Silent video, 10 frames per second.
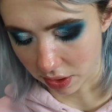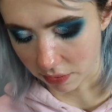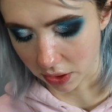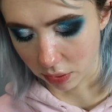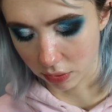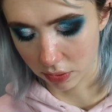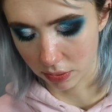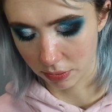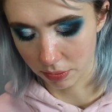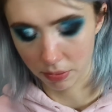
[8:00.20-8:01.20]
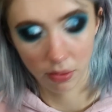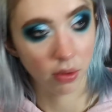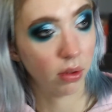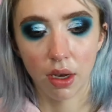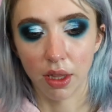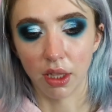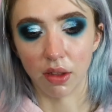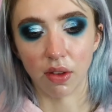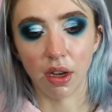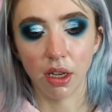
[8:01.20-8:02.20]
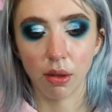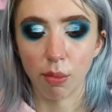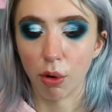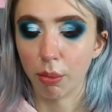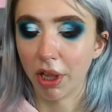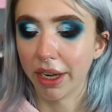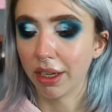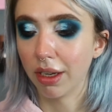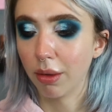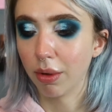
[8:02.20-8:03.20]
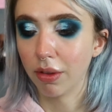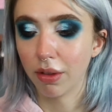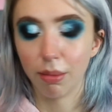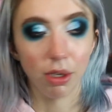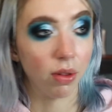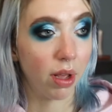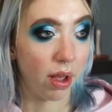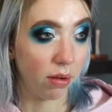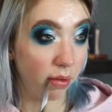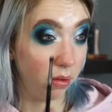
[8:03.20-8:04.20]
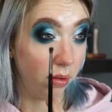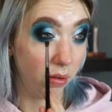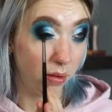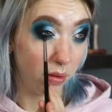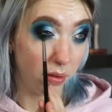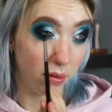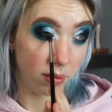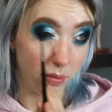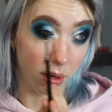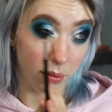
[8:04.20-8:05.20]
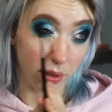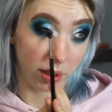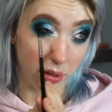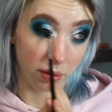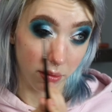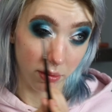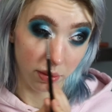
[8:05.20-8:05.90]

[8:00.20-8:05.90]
have a use. I think this eye needs more black anyway, so let me do that while we're here.